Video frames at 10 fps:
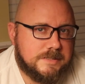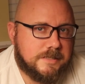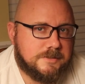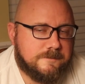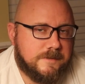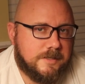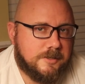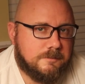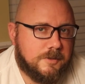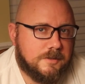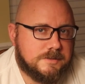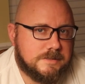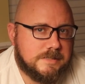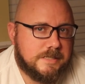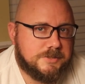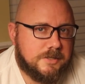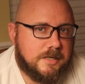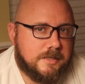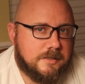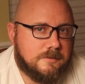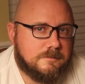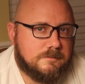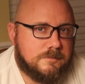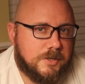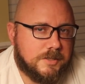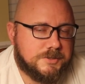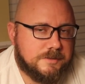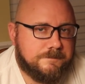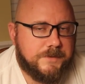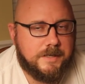to stick to feeding your birds, because that's your ideal production.